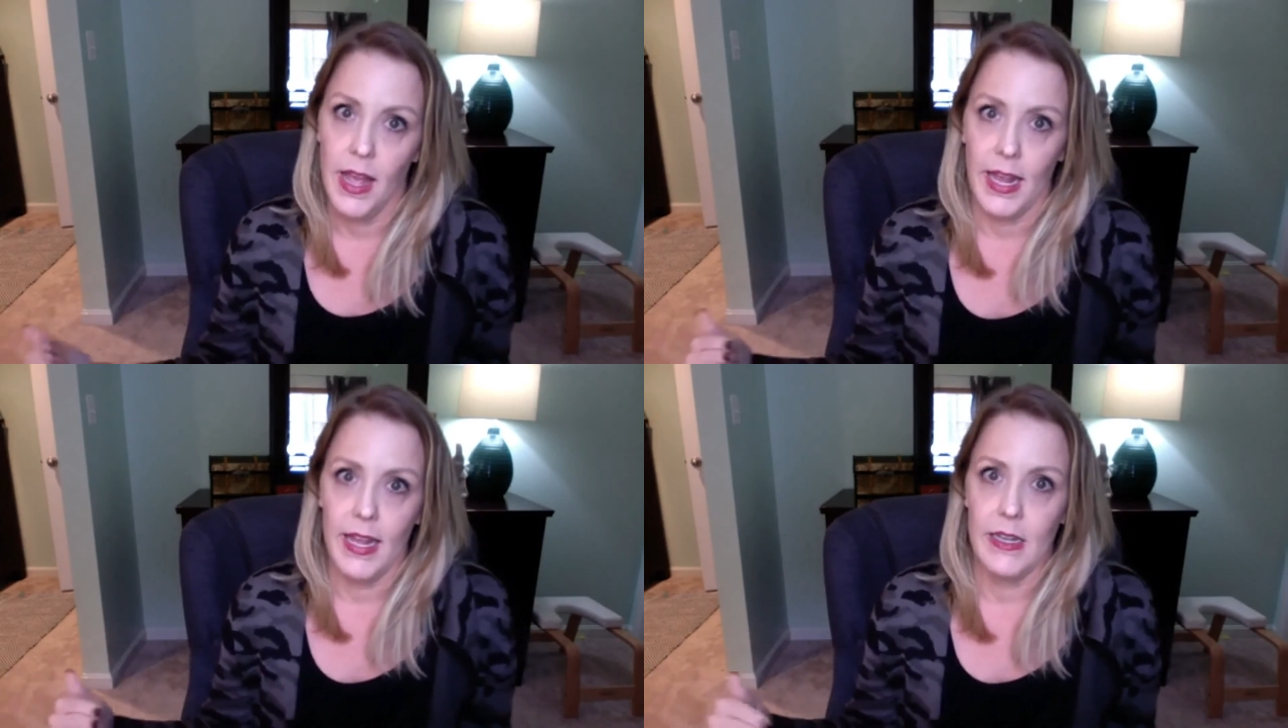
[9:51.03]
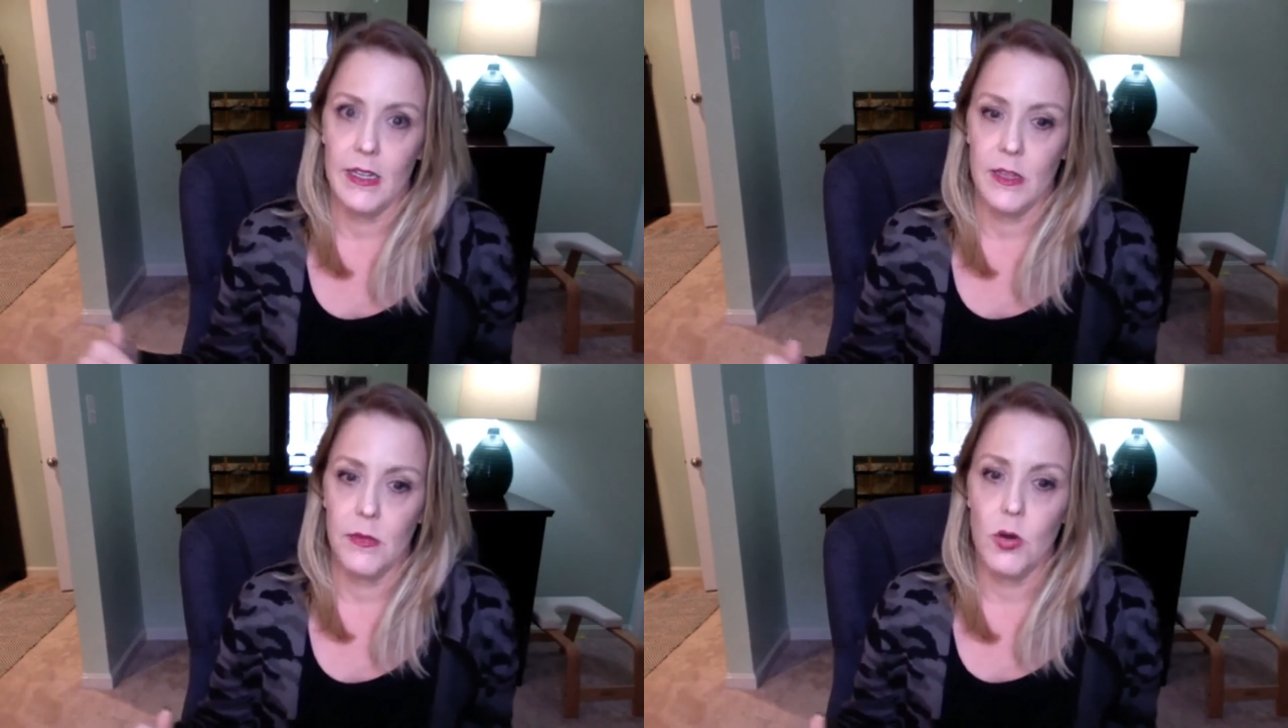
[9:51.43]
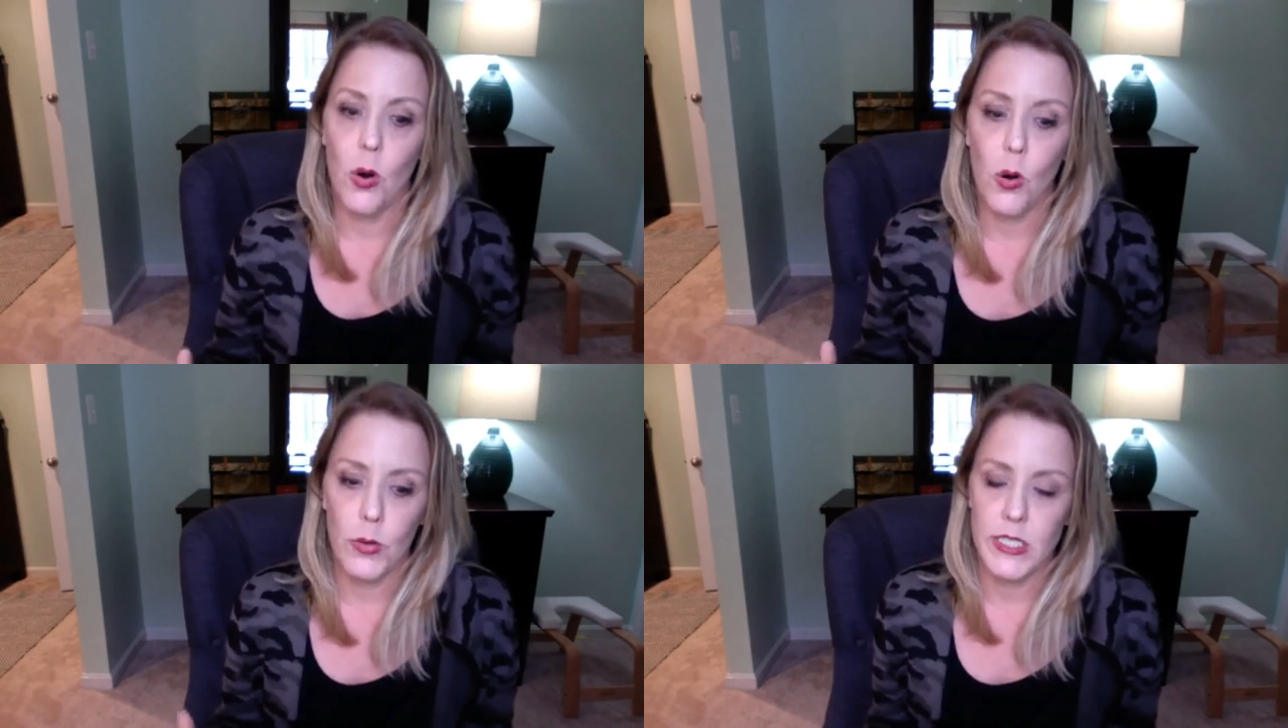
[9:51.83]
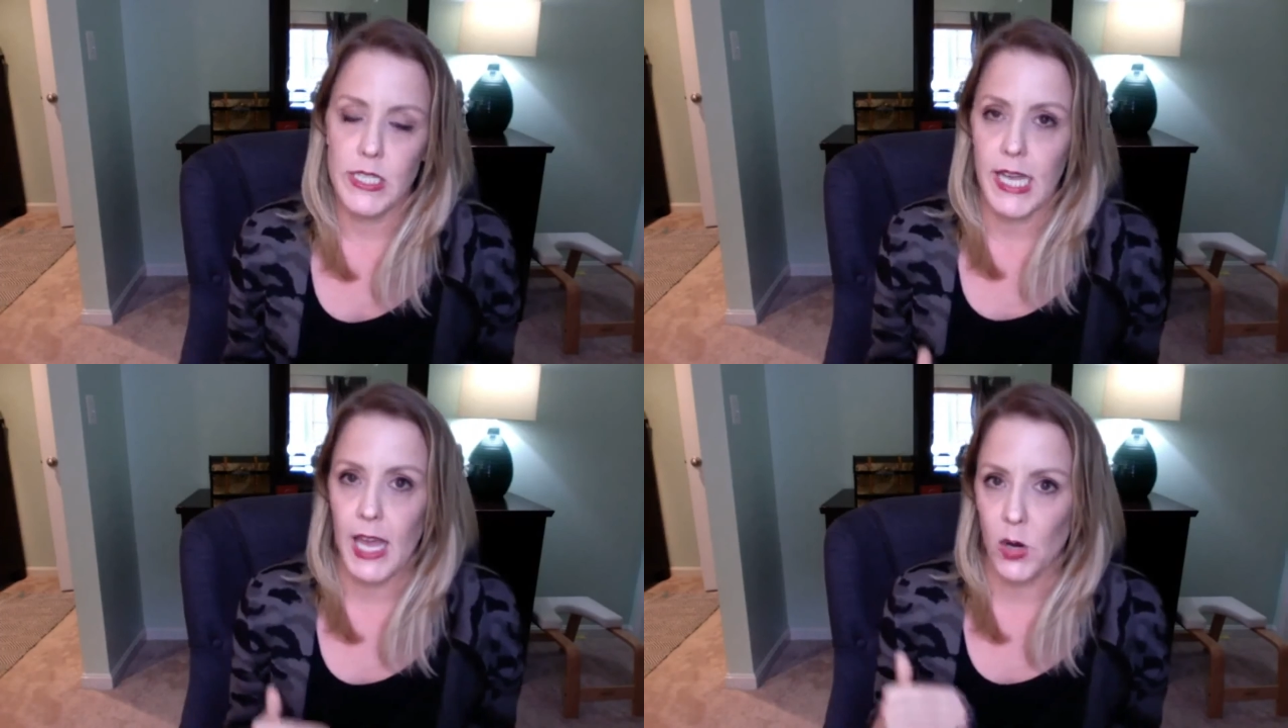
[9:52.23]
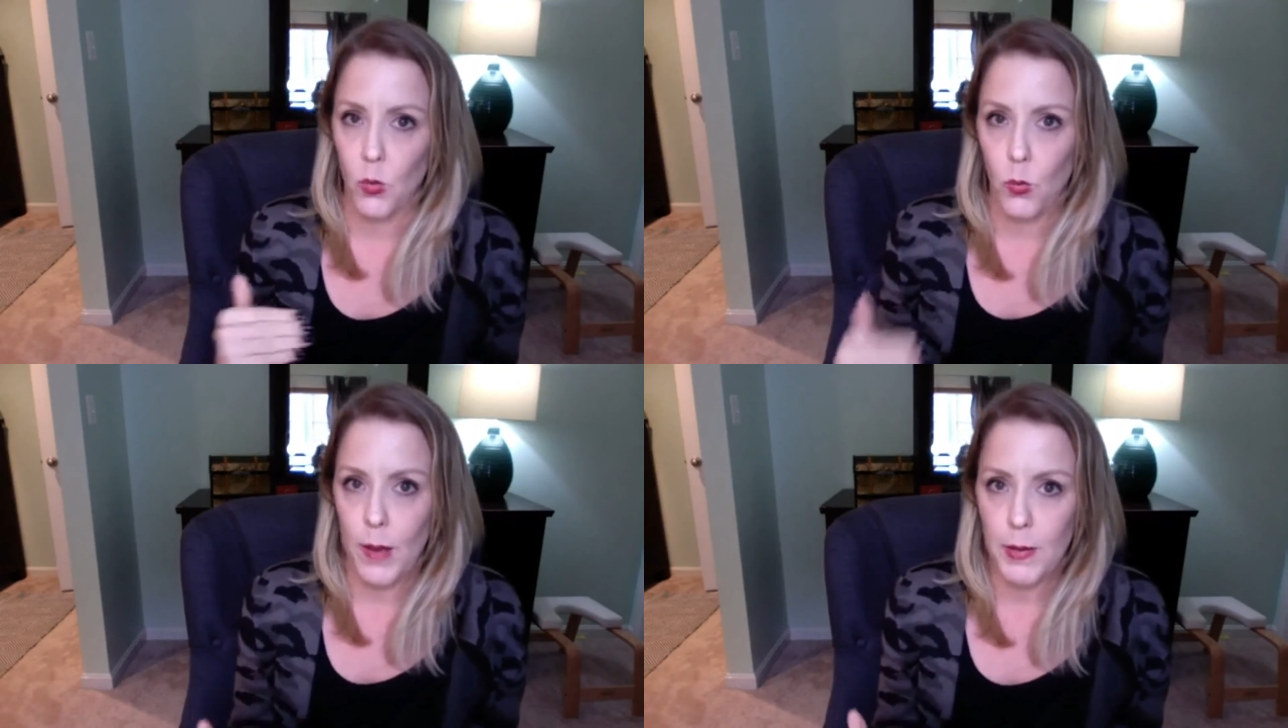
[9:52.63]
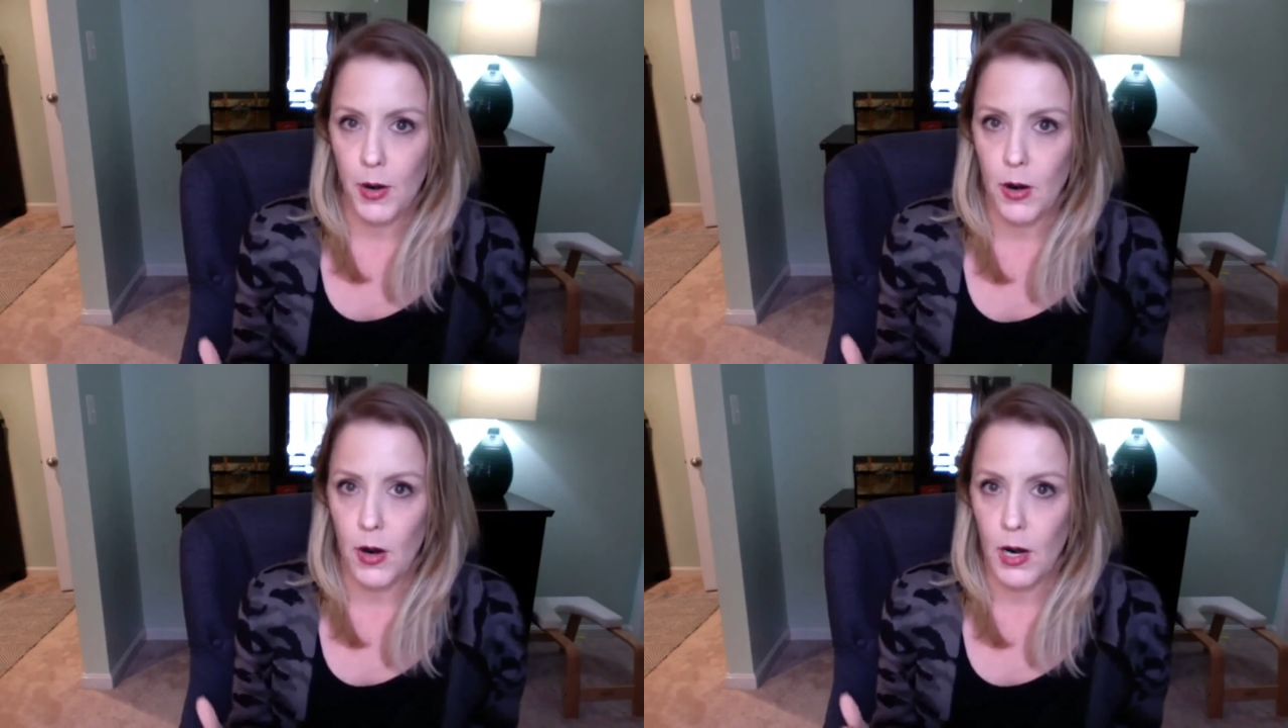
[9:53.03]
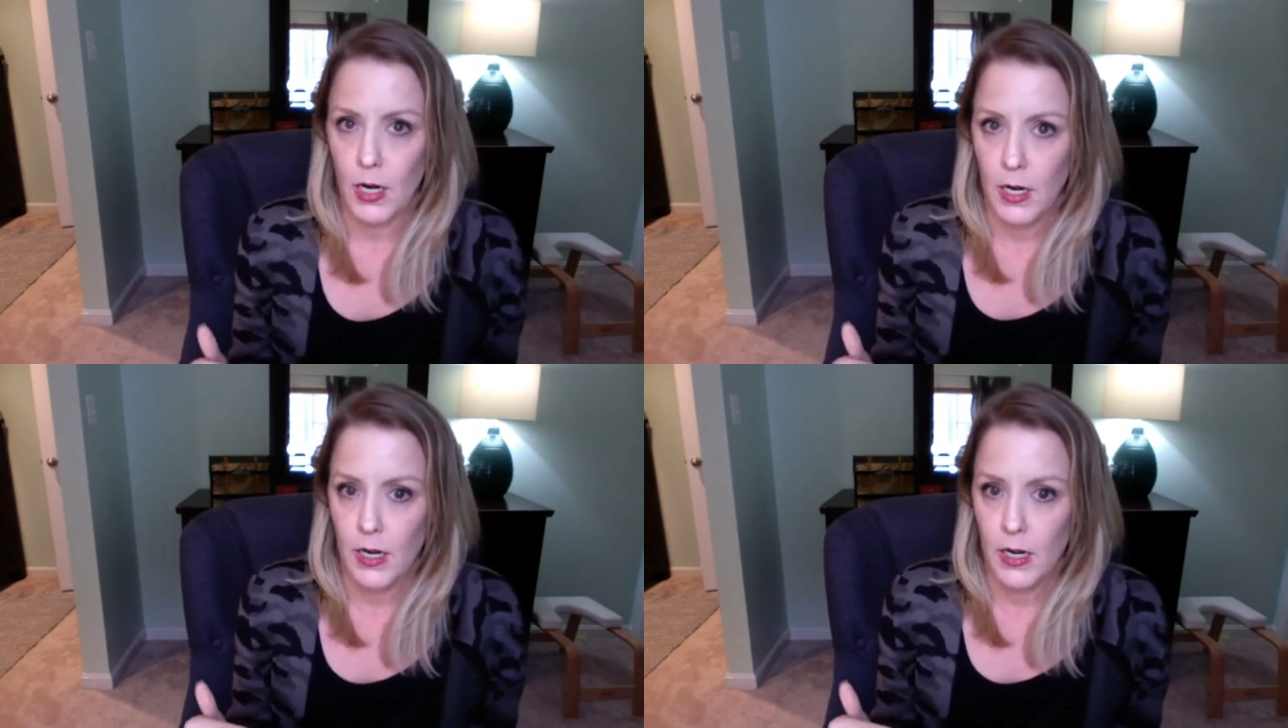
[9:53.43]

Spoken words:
And the goal is to get your webinar